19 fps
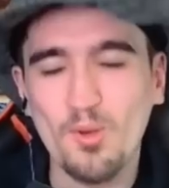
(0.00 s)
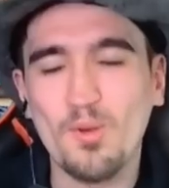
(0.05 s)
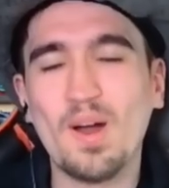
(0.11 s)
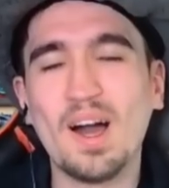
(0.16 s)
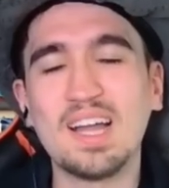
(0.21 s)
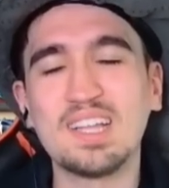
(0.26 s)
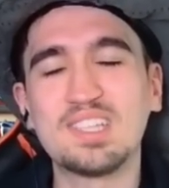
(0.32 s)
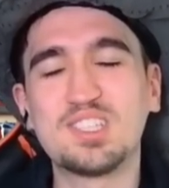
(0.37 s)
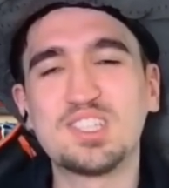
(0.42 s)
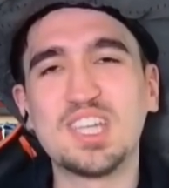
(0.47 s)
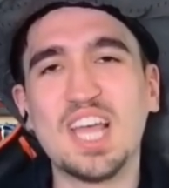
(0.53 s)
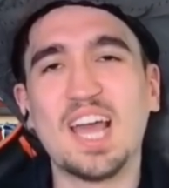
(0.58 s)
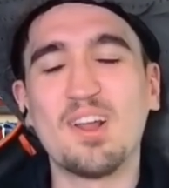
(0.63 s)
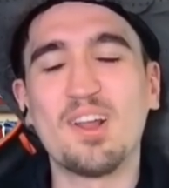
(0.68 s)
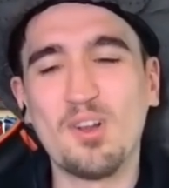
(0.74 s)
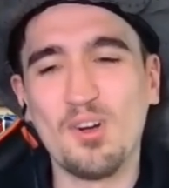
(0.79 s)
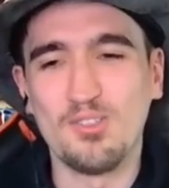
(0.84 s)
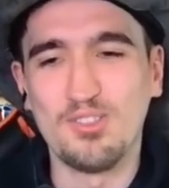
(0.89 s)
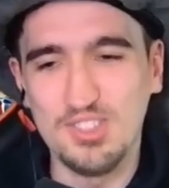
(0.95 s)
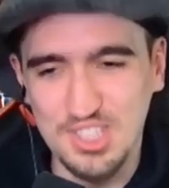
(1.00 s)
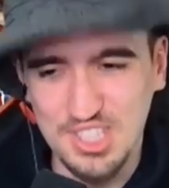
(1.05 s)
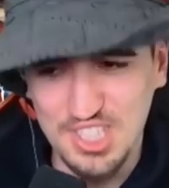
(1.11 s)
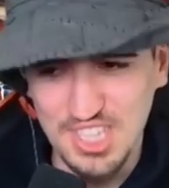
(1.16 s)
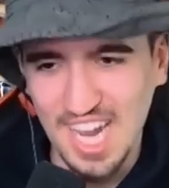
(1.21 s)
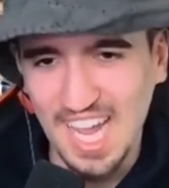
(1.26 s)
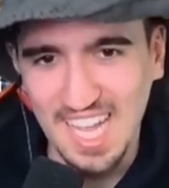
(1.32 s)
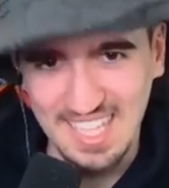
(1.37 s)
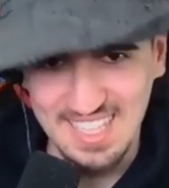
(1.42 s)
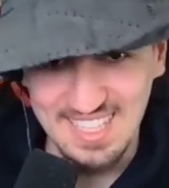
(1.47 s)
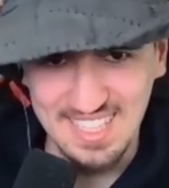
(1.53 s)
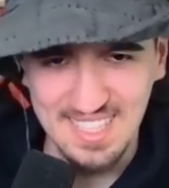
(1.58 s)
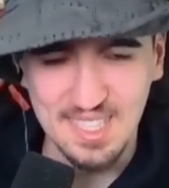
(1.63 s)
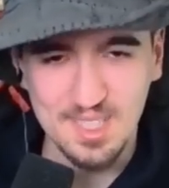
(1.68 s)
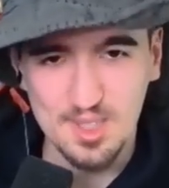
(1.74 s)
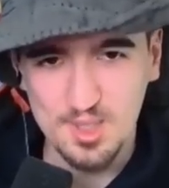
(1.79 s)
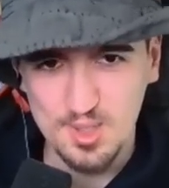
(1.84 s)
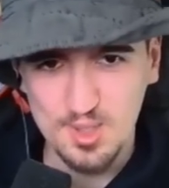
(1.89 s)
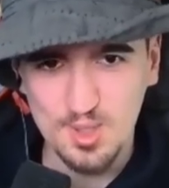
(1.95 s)
All right, chat of
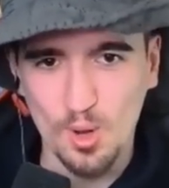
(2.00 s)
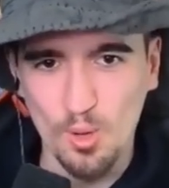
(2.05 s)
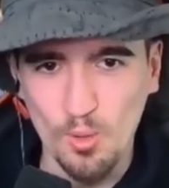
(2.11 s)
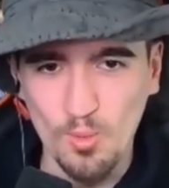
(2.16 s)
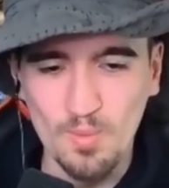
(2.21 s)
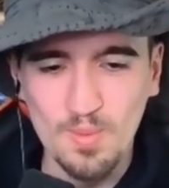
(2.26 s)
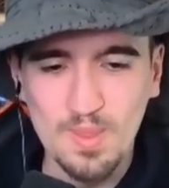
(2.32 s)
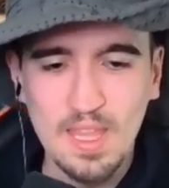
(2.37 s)
Chads. So,